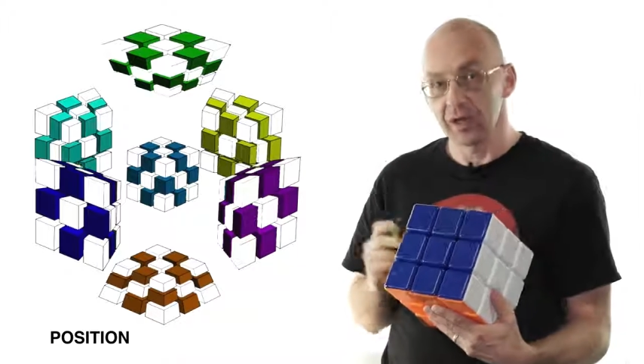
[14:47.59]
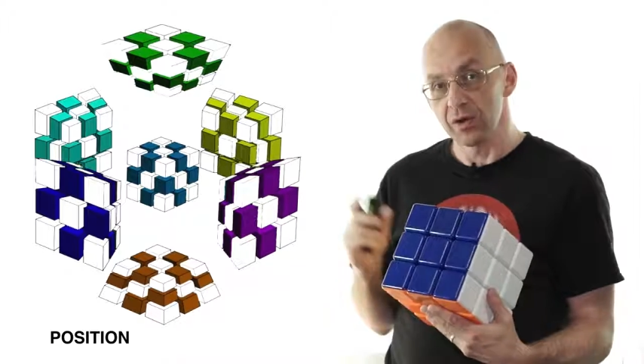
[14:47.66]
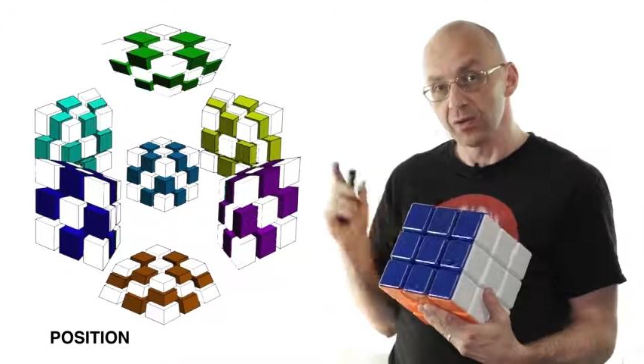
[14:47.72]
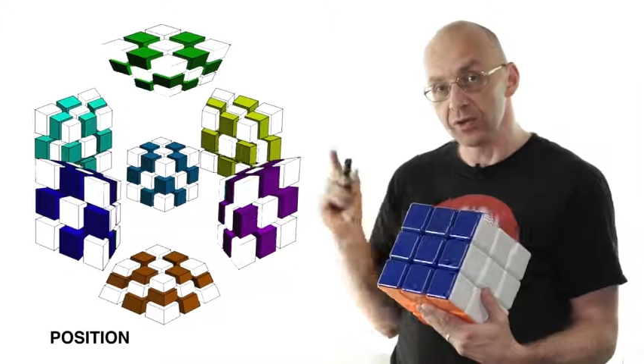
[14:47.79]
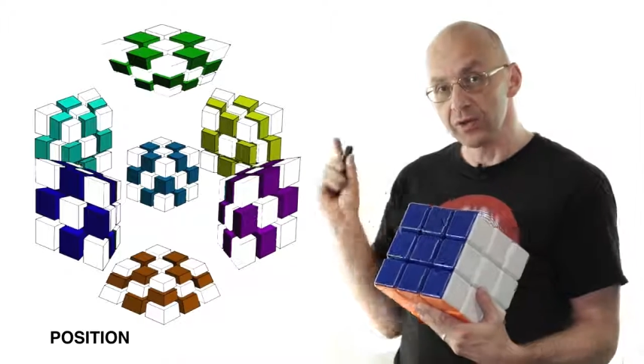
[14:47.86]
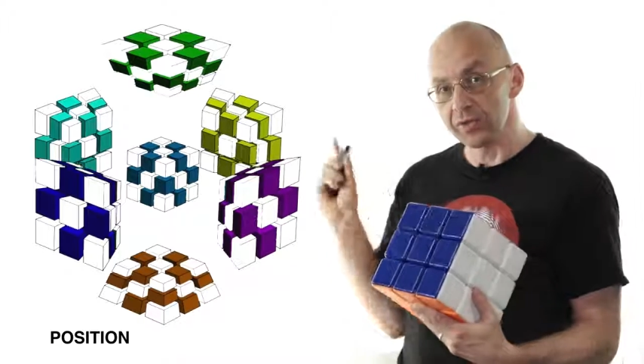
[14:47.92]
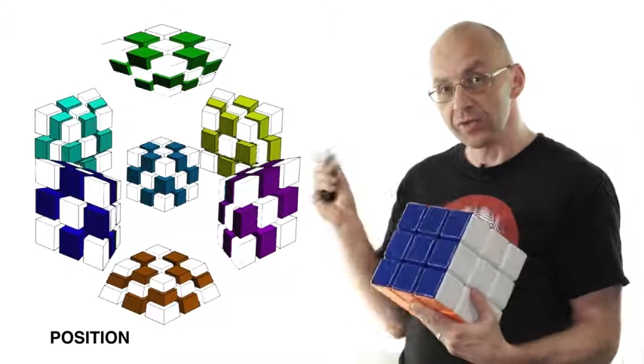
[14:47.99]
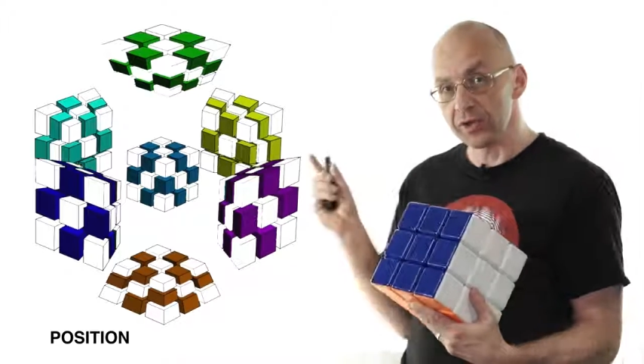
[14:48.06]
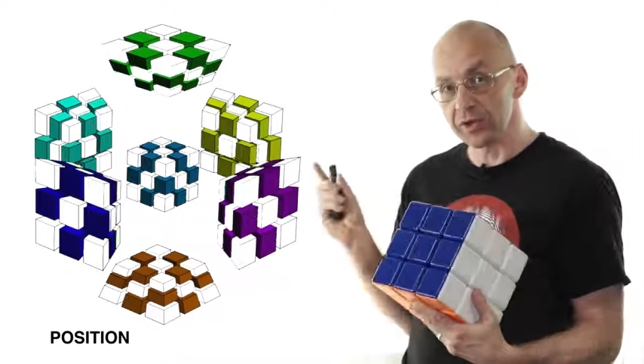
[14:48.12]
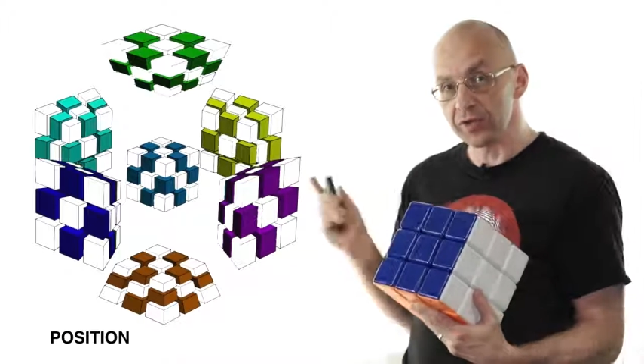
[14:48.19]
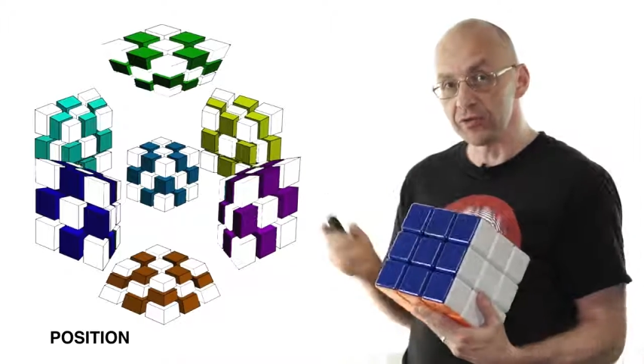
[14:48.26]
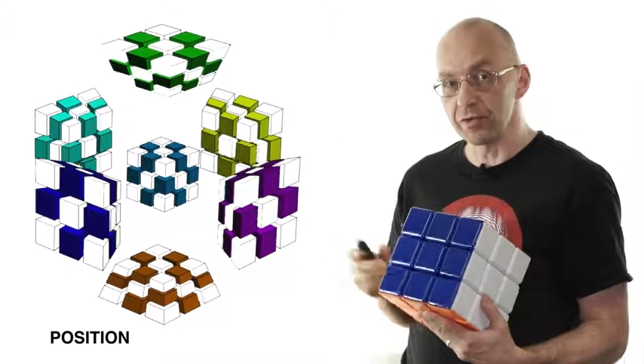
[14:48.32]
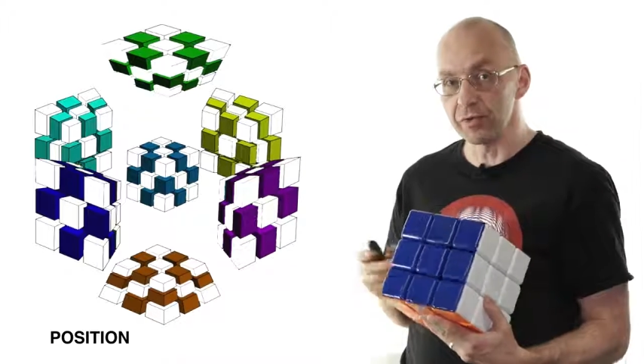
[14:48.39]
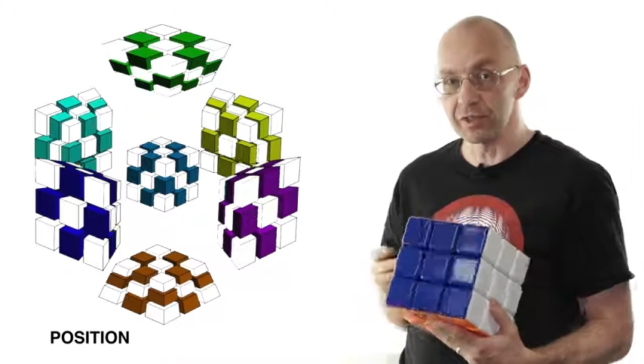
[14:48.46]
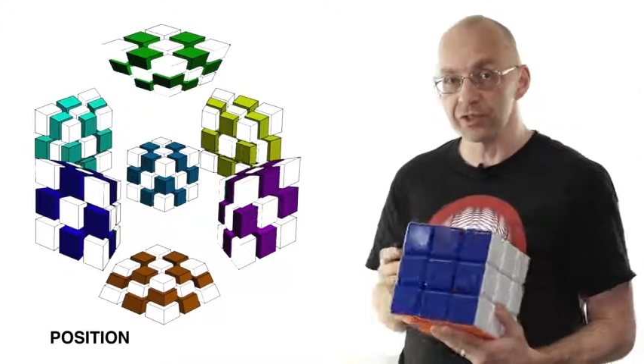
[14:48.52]
With a 4D
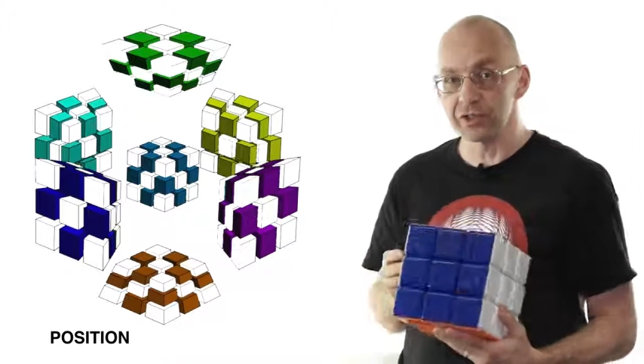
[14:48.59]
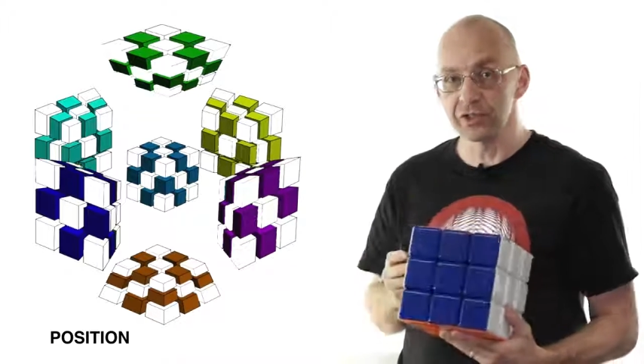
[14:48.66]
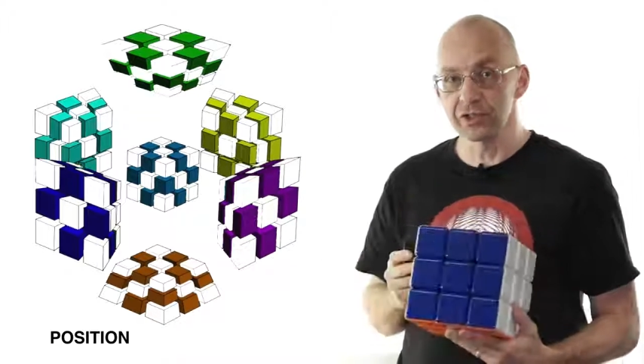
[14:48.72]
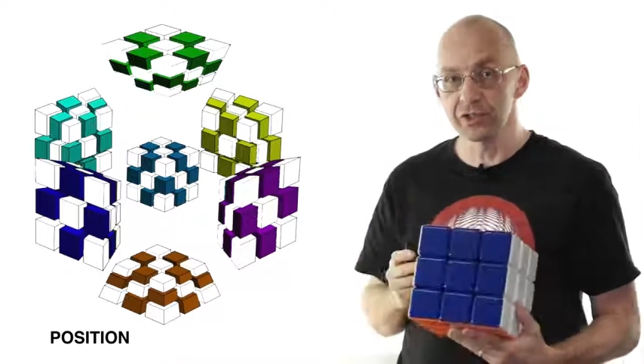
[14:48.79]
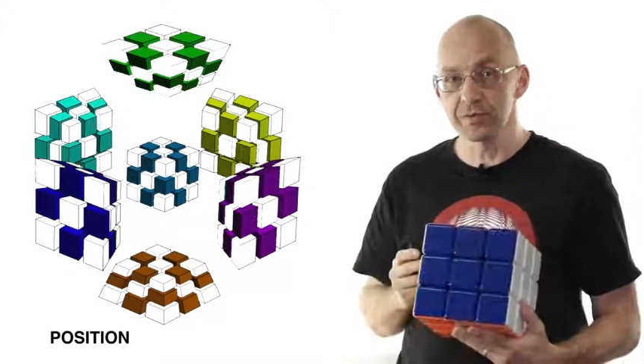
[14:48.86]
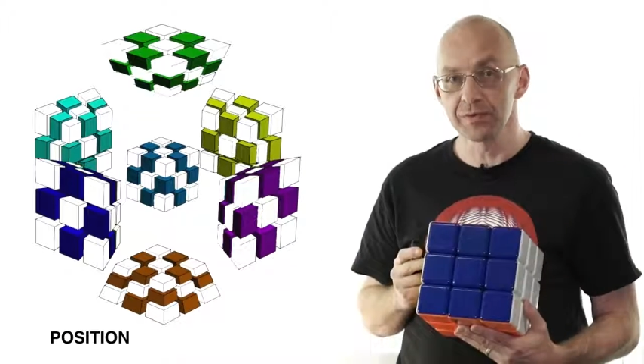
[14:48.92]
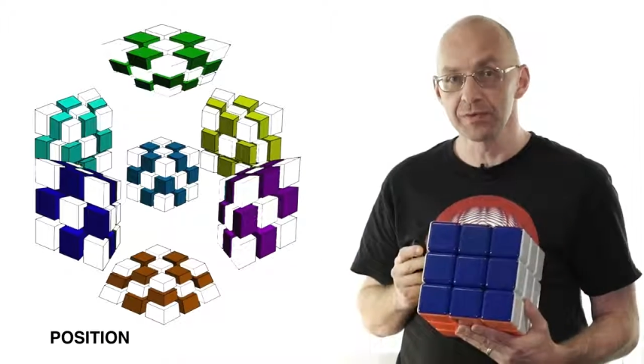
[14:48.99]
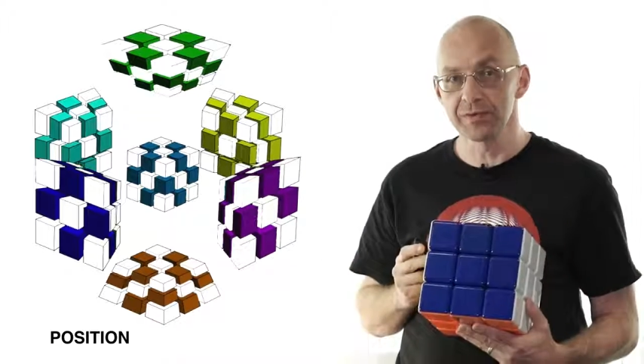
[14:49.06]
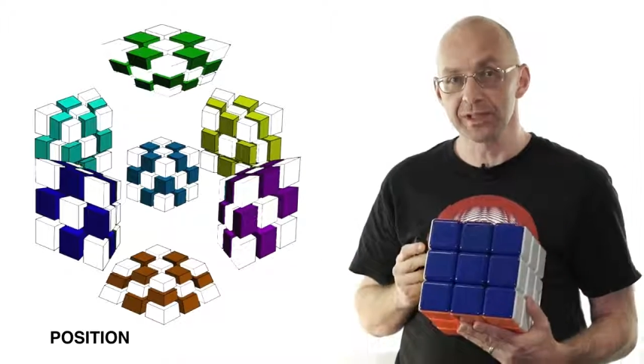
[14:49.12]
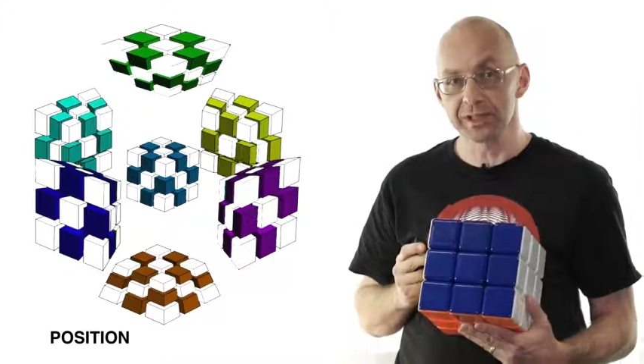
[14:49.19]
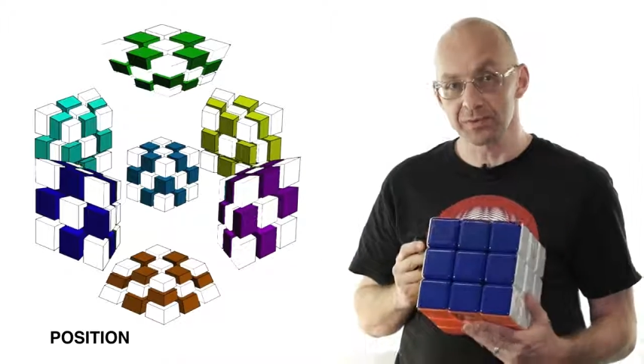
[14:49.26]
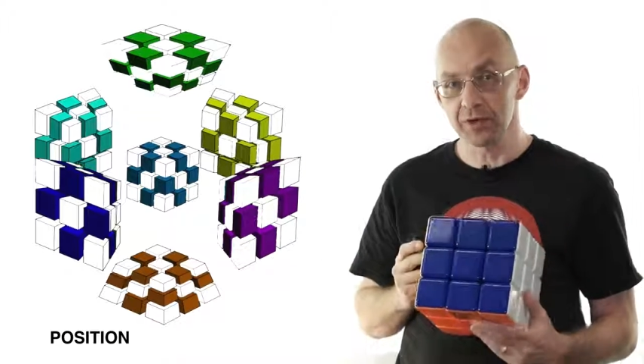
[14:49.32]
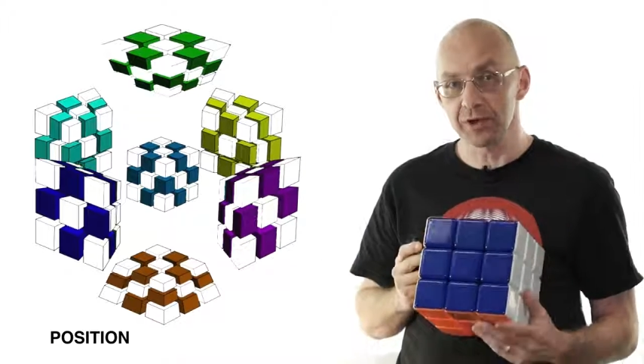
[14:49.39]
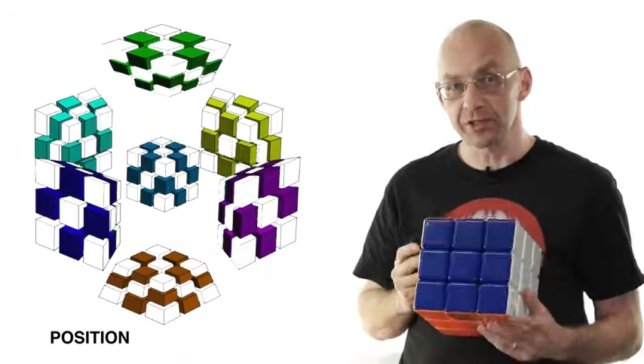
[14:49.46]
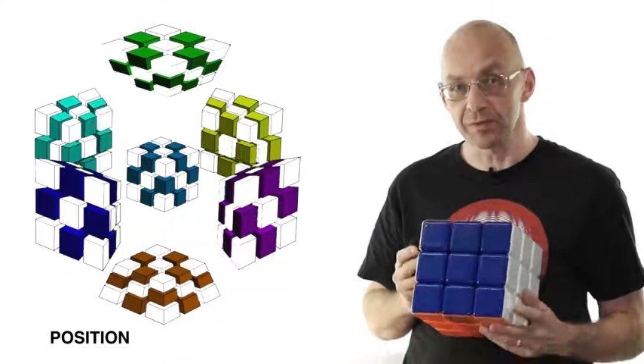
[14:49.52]
Rubik's Cube, that's
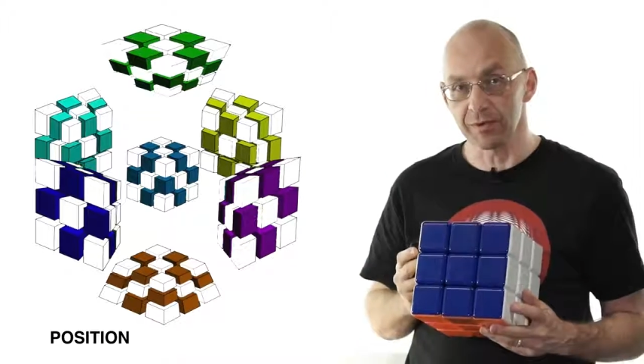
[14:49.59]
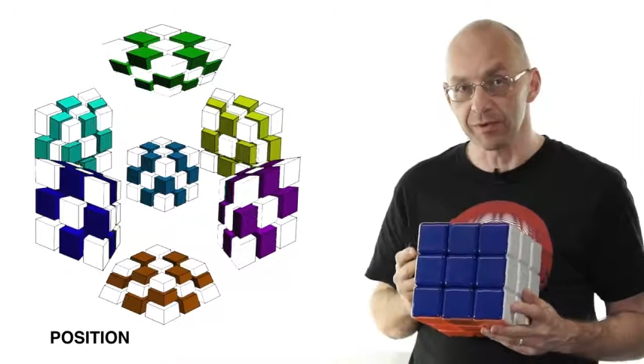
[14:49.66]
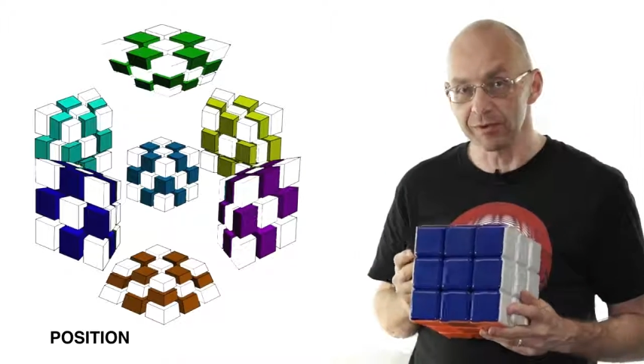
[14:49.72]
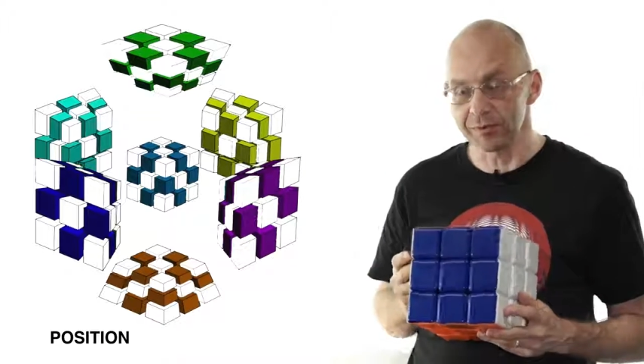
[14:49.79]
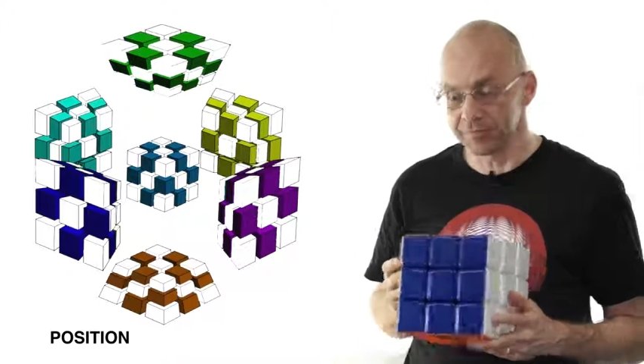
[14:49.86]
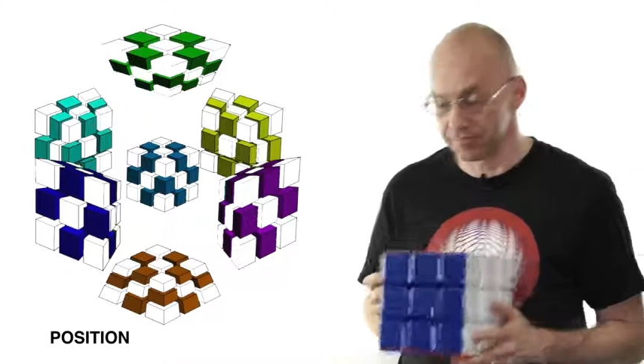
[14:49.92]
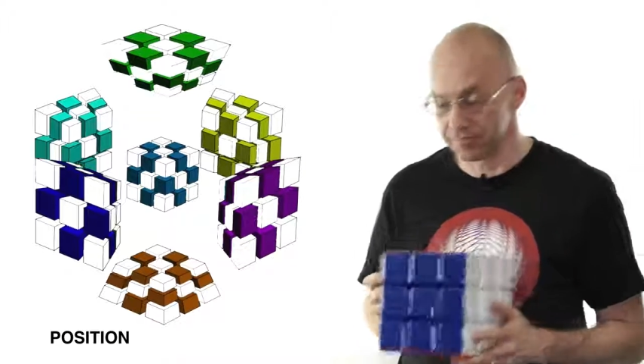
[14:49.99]
possible.